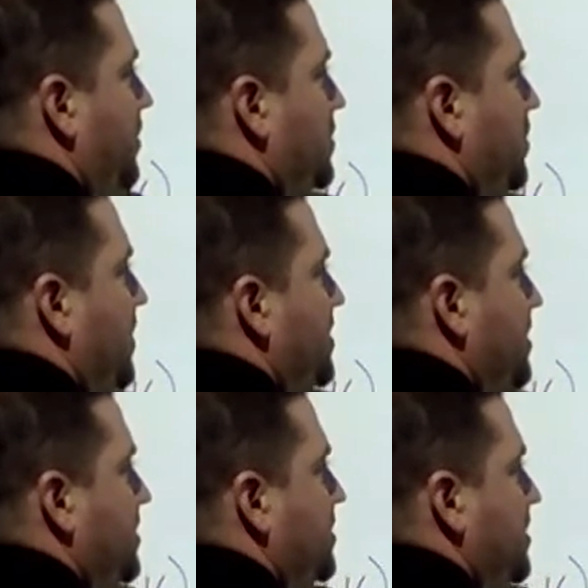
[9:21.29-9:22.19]
so this
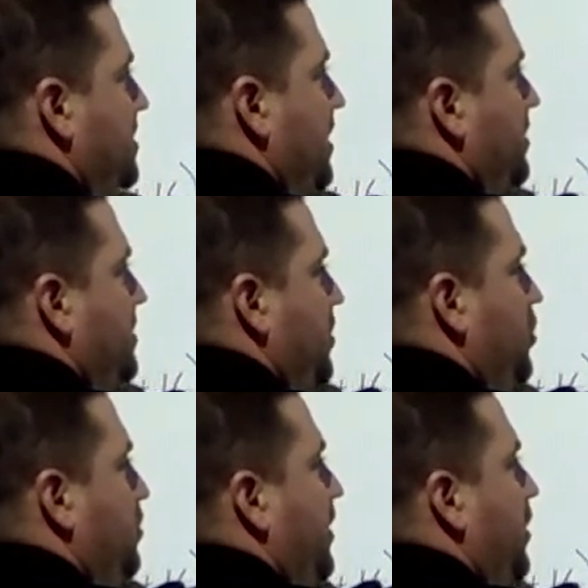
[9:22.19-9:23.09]
is, see how it's a
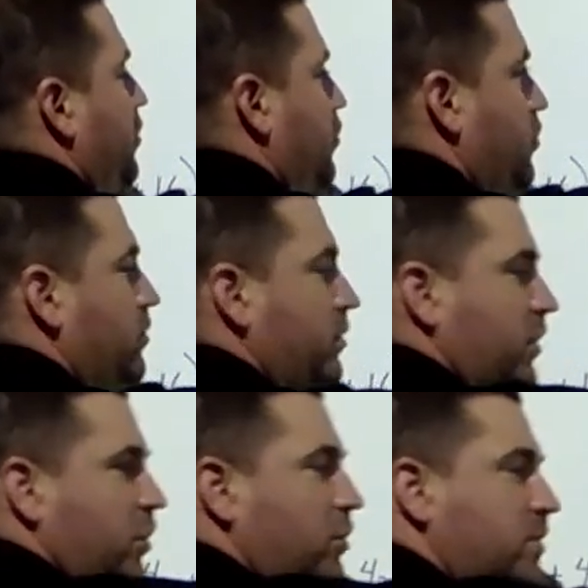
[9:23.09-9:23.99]
cube and
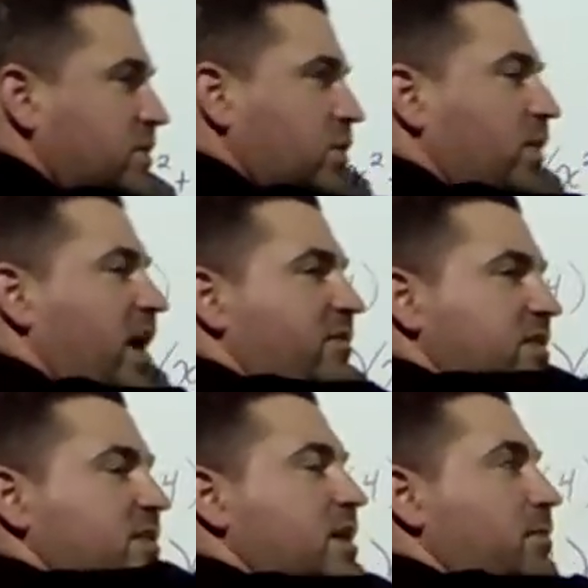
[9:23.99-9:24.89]
a cube, so we have a
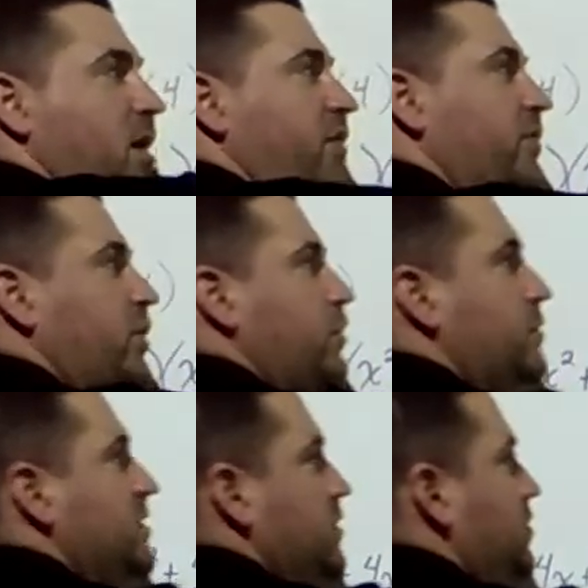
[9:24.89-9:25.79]
sum of
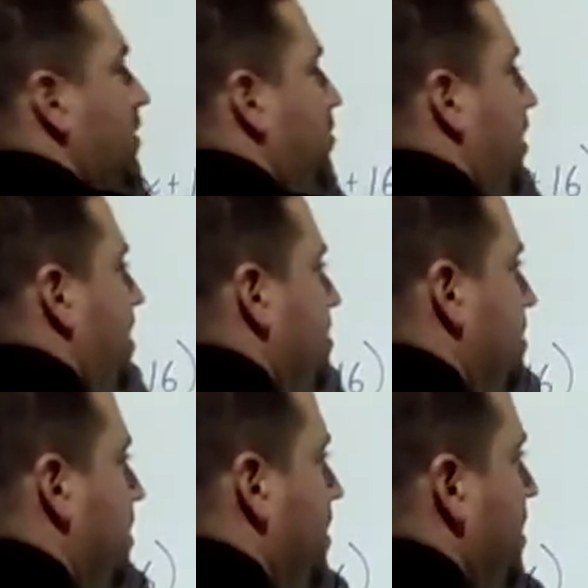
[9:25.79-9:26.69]
cubes since we have the plus.
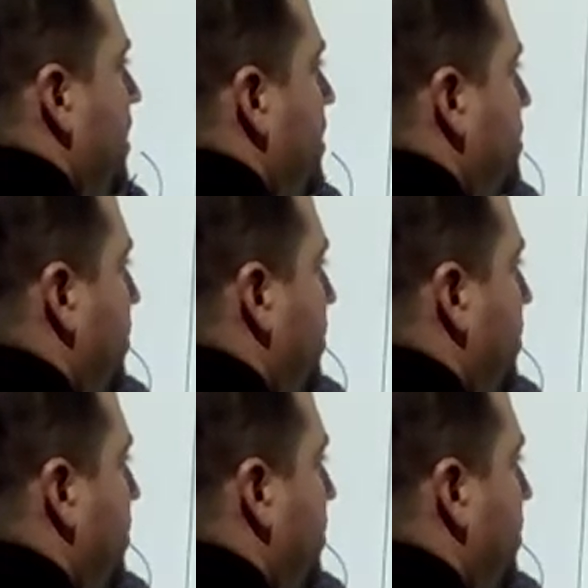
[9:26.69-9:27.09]
So